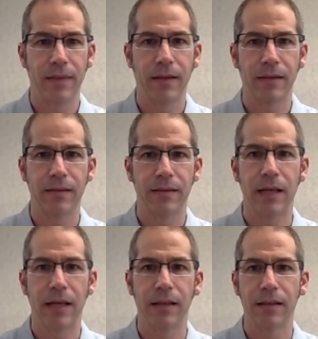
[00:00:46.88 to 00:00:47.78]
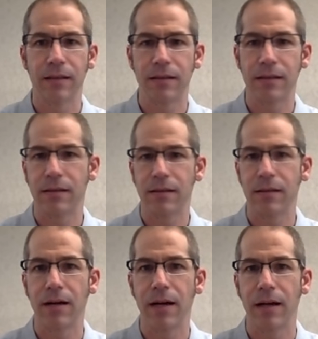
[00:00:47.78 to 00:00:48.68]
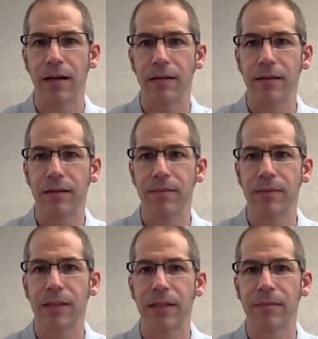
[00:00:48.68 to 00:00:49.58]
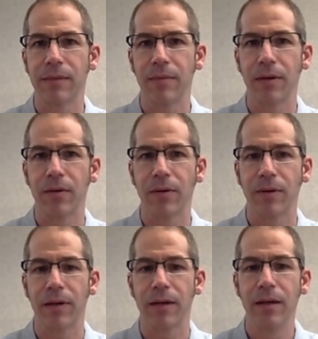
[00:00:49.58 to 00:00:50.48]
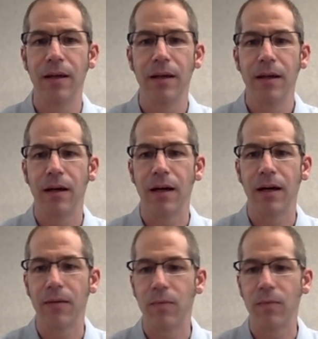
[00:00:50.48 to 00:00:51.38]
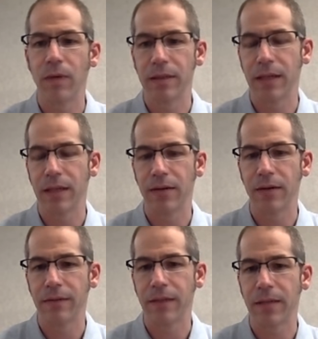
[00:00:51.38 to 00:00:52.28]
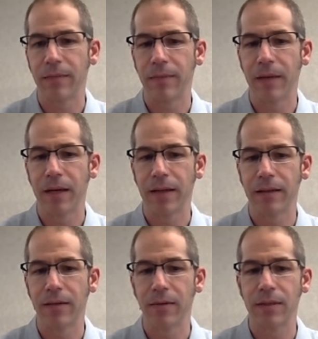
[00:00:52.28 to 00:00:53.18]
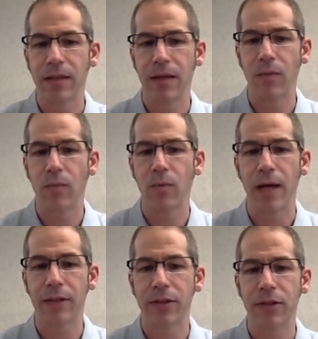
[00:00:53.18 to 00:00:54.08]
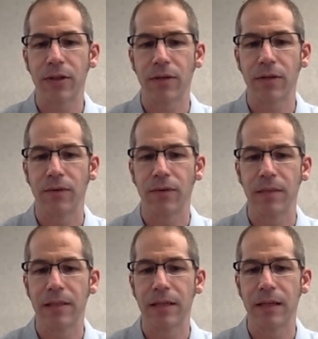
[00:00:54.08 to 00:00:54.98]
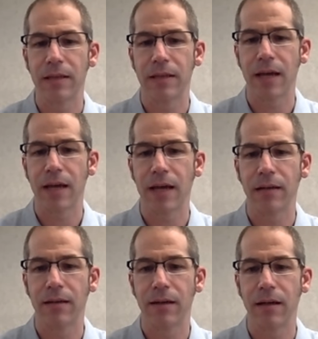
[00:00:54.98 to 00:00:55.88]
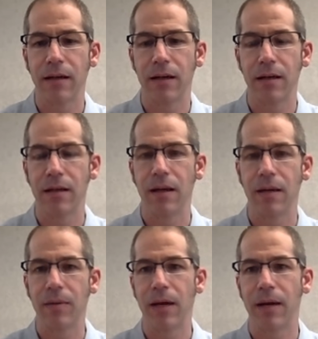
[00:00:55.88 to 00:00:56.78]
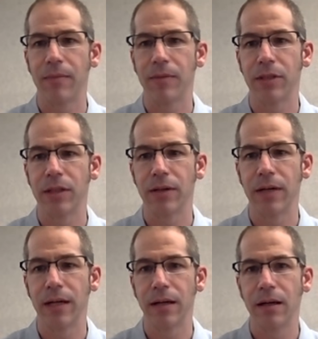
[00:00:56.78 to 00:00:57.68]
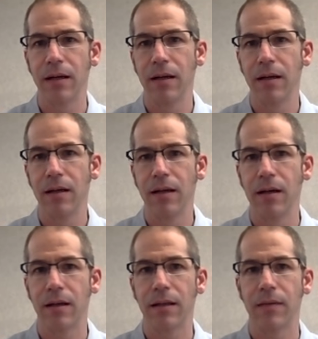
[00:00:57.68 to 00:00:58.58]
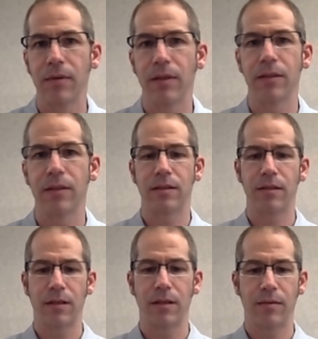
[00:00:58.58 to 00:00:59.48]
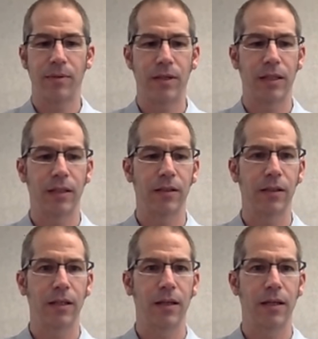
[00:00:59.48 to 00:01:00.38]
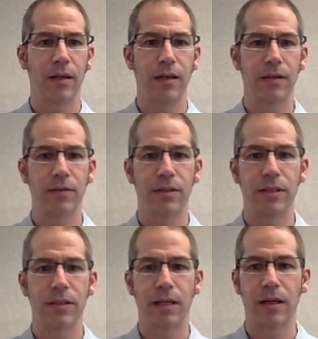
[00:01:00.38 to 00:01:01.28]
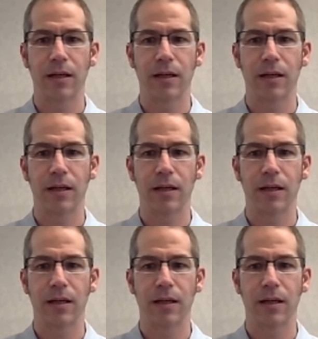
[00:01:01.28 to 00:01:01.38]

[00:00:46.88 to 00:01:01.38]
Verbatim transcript: Silence. All right. Seems like this might be a quick one. Uh, one, I know off the top of my head, there was a watch conformance test added uh, in API machinery. Uh, that one is uh, particularly interesting.